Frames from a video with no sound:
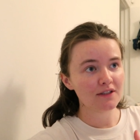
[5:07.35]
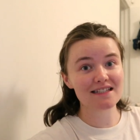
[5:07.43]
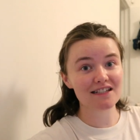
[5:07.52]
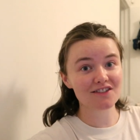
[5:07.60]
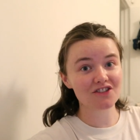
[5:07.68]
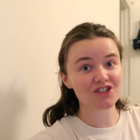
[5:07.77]

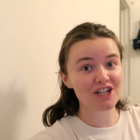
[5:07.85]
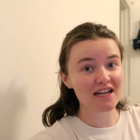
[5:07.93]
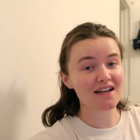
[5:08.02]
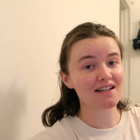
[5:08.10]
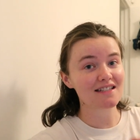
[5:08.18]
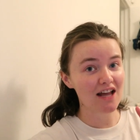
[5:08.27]
until
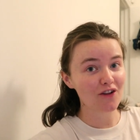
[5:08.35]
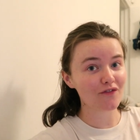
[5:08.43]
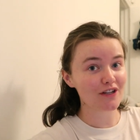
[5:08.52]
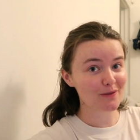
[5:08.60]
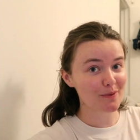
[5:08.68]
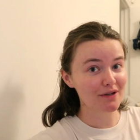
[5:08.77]
she
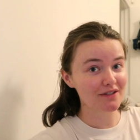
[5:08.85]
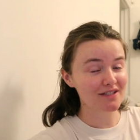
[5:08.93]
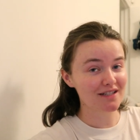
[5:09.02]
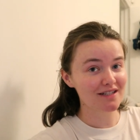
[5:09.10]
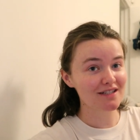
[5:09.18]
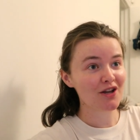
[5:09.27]
herself
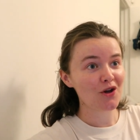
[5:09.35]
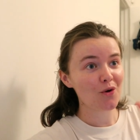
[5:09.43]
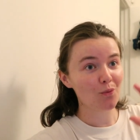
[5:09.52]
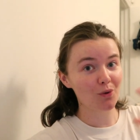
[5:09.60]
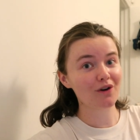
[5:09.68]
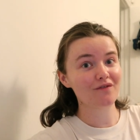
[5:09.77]
experiences
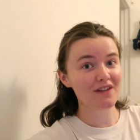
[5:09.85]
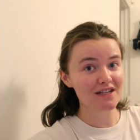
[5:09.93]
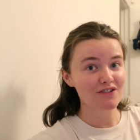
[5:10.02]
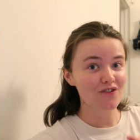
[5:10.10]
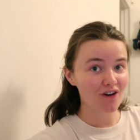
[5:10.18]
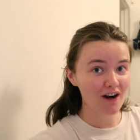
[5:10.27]
one of
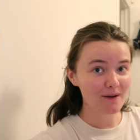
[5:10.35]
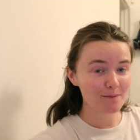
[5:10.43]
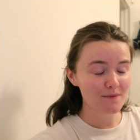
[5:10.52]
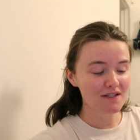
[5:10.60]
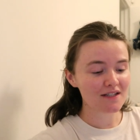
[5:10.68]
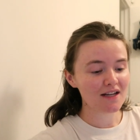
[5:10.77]
these
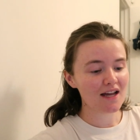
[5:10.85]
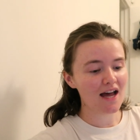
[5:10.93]
crimes.